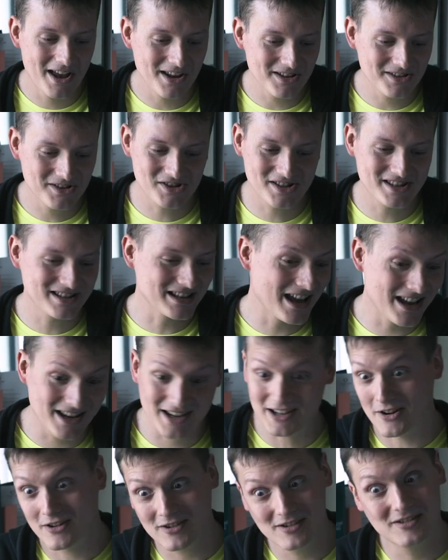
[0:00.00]
It's just
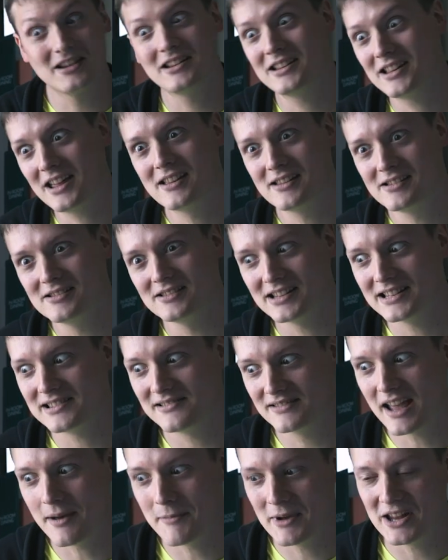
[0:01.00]
like, you know,
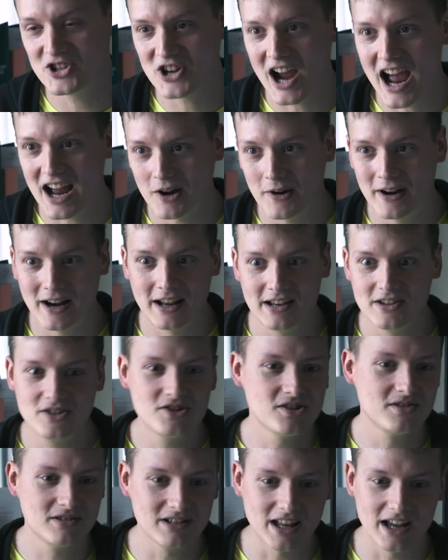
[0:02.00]
get me a chat going, I
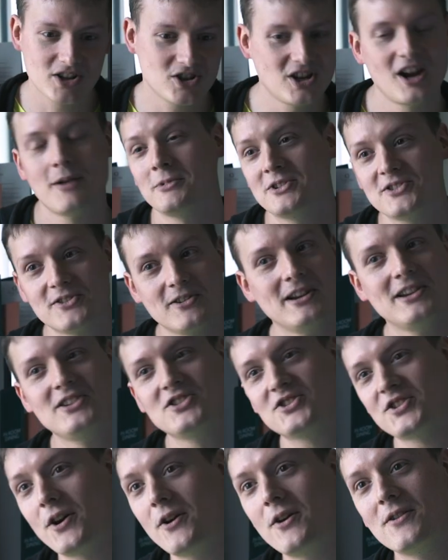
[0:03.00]
need to like share my
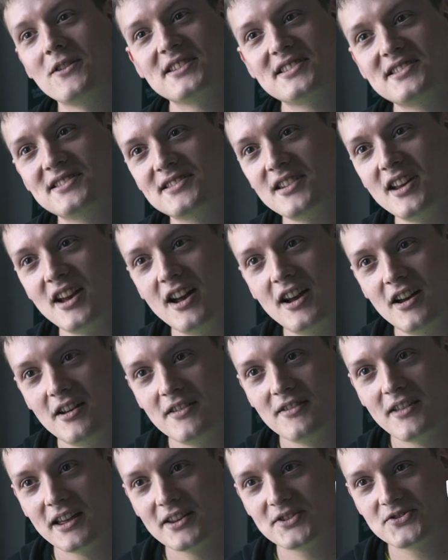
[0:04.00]
screen, show you this
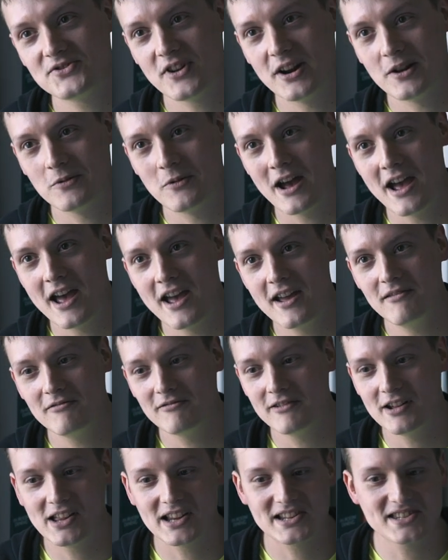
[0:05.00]
thing straight away, really